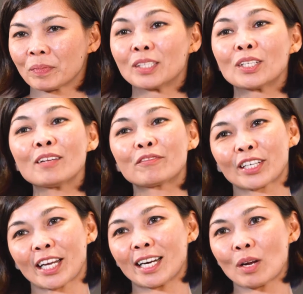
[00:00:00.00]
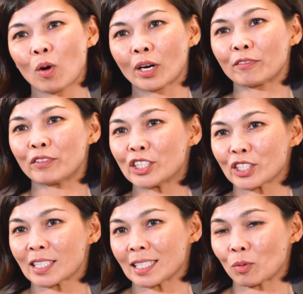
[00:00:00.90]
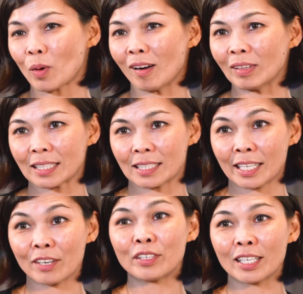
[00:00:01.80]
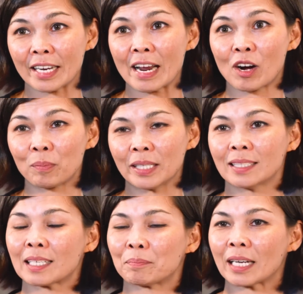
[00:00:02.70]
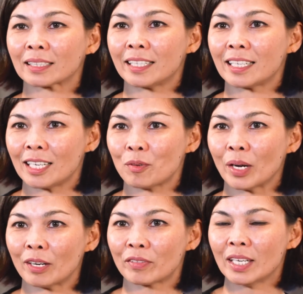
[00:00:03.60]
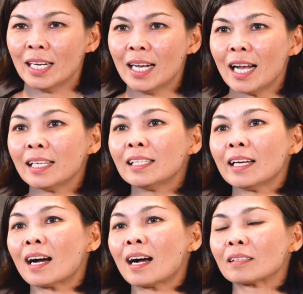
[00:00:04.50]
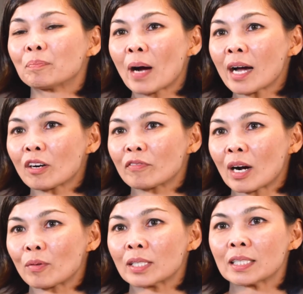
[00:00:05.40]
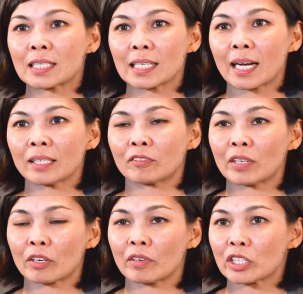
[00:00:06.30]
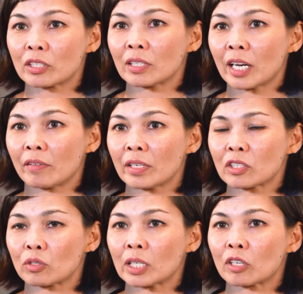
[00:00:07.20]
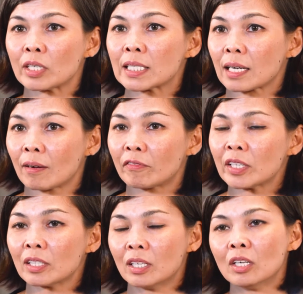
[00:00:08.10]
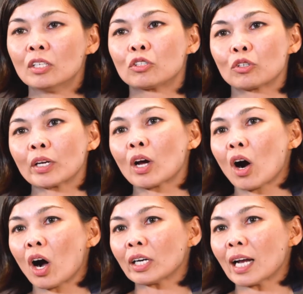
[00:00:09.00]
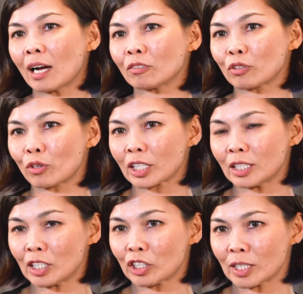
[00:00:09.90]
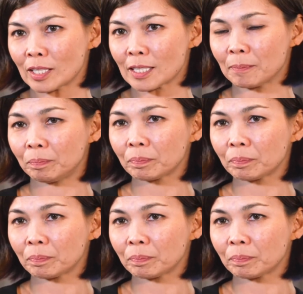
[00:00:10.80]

not forgetting water features as well, because they really help in battling heat wave. And they are part of our design of recreational areas to increase comfort during hot outdoor conditions.